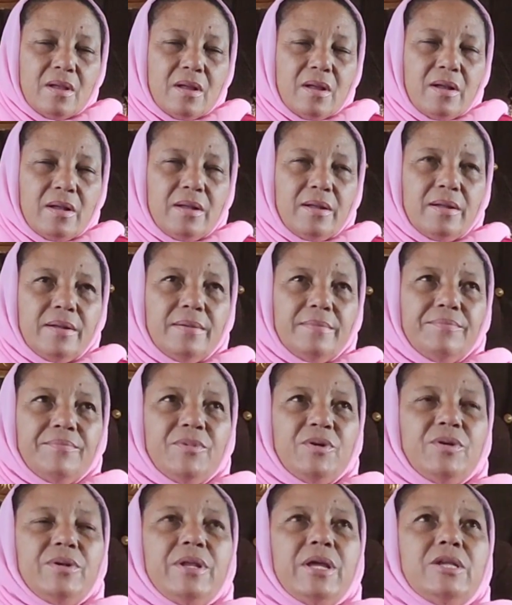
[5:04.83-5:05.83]

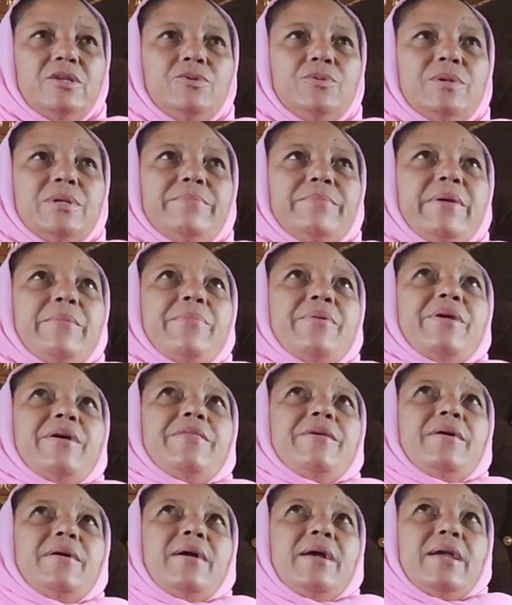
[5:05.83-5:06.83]
On that one, my
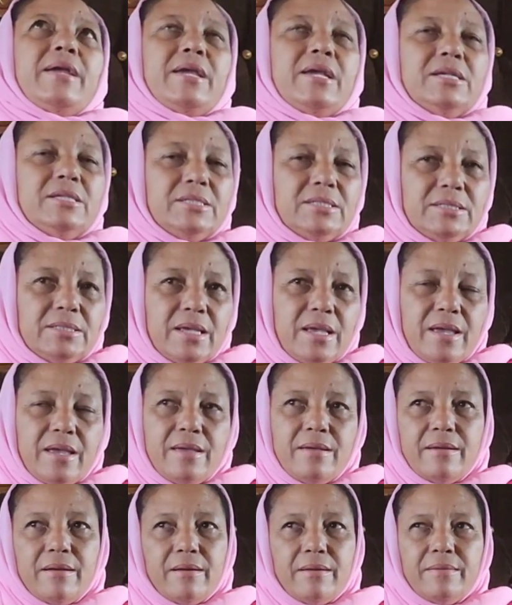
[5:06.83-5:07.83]
brother, I can say
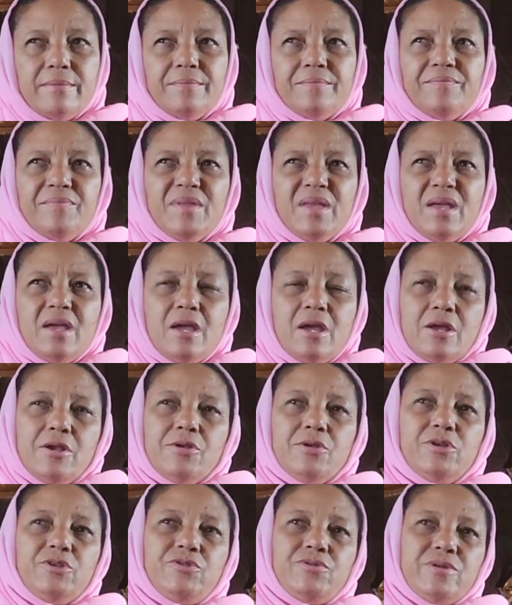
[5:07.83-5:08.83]

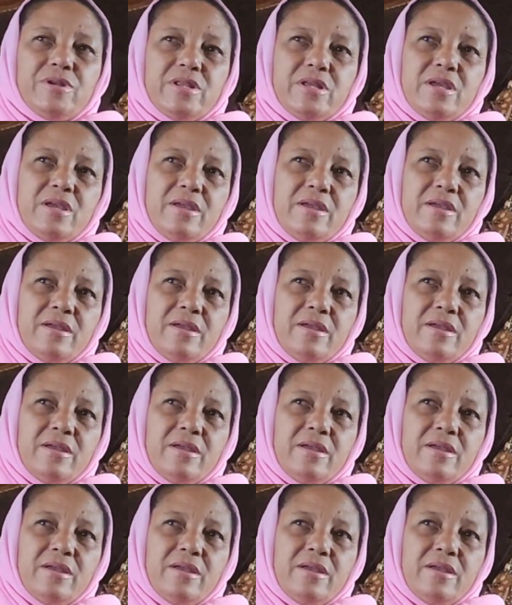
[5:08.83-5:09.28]
not really